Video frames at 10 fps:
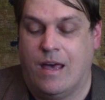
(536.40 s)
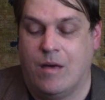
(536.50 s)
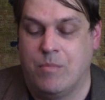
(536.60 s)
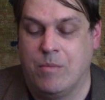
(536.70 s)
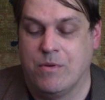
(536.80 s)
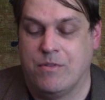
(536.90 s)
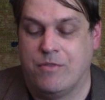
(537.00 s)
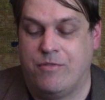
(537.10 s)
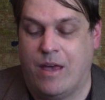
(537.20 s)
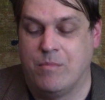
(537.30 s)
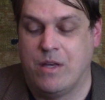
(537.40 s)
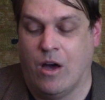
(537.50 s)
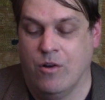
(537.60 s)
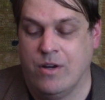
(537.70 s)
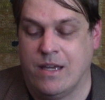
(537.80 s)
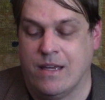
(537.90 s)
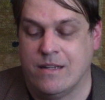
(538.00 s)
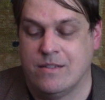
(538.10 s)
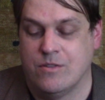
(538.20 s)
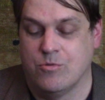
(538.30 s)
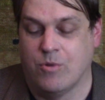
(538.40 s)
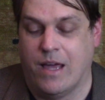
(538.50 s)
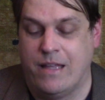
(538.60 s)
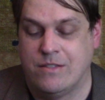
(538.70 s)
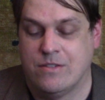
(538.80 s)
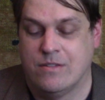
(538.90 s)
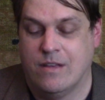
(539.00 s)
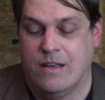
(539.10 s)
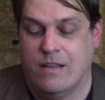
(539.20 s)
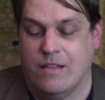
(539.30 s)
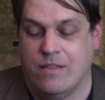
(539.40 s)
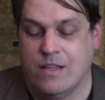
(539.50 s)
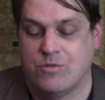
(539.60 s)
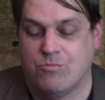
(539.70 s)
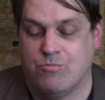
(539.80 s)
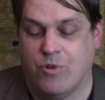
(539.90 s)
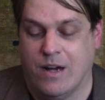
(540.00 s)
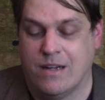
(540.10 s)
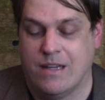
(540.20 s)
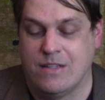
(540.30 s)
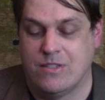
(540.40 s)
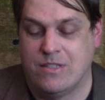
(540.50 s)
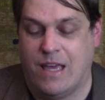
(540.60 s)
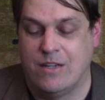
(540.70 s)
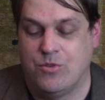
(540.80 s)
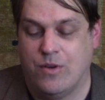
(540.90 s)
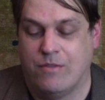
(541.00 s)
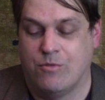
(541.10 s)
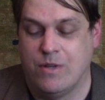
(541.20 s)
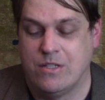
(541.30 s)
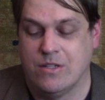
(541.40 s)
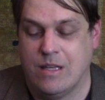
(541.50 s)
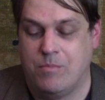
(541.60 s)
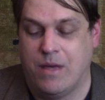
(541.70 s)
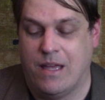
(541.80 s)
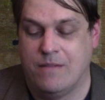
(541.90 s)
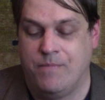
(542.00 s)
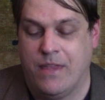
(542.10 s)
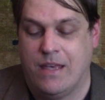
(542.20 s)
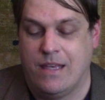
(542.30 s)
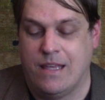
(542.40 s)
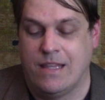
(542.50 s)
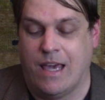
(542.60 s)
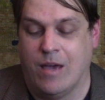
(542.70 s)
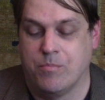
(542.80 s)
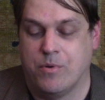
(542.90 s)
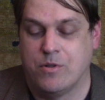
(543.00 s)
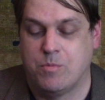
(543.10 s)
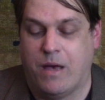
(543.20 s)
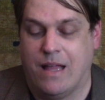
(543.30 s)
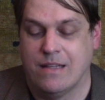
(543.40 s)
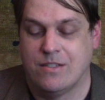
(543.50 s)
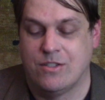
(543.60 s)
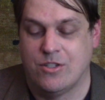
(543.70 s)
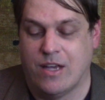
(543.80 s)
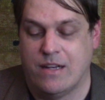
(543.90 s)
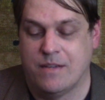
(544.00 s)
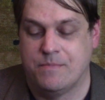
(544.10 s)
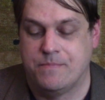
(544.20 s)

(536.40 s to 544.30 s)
A member of the family owning it writes, this rug is said to have originally been in the emperor's palace in China.